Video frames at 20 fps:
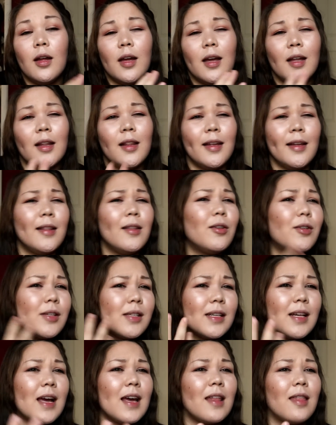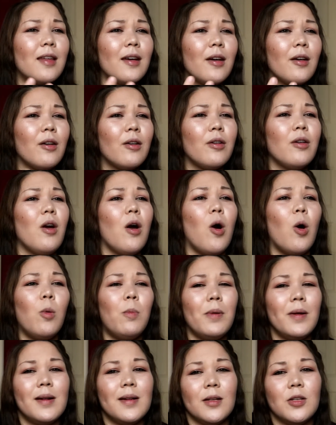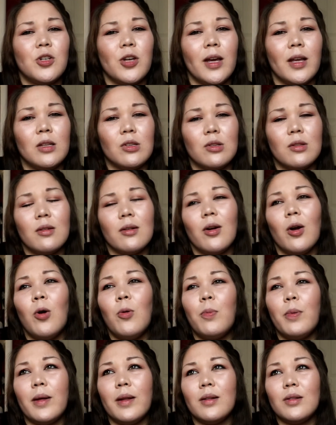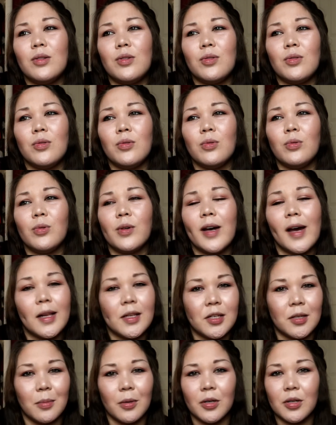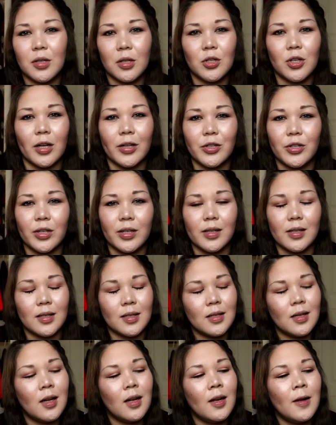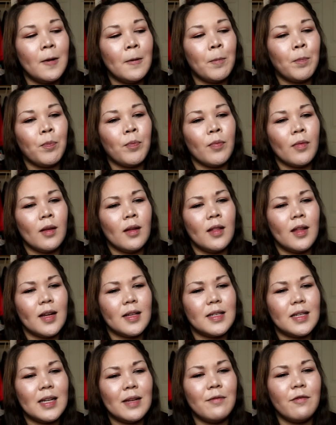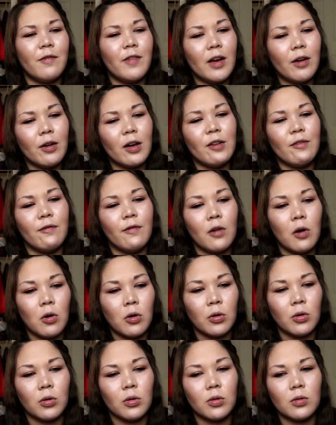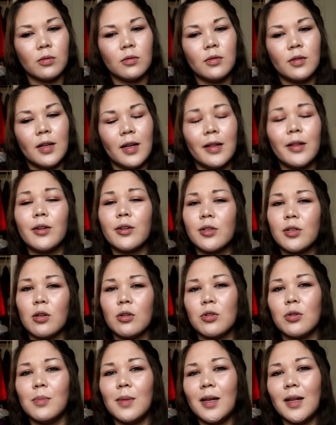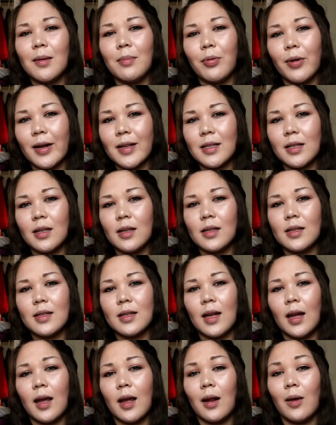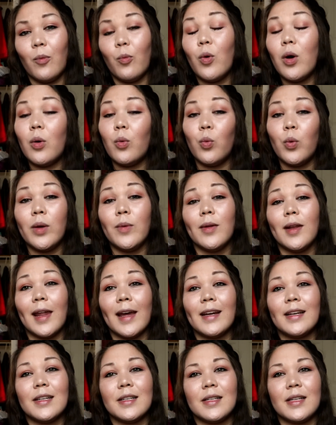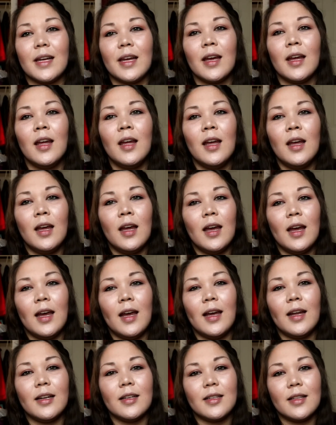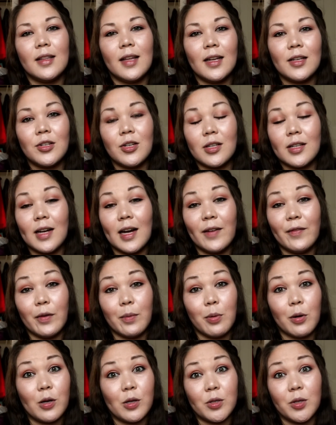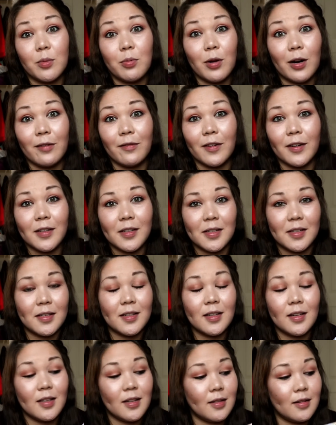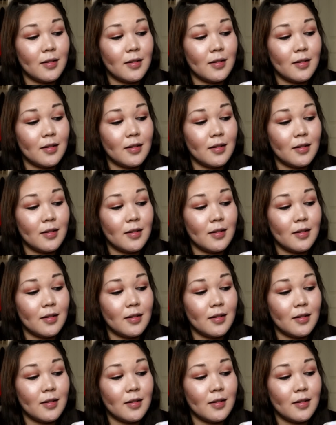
It looks like they're open to change. They're open to customer suggestions. They seem very vocal in their social media presence and what we would like to see. And that's just kind of a personal preference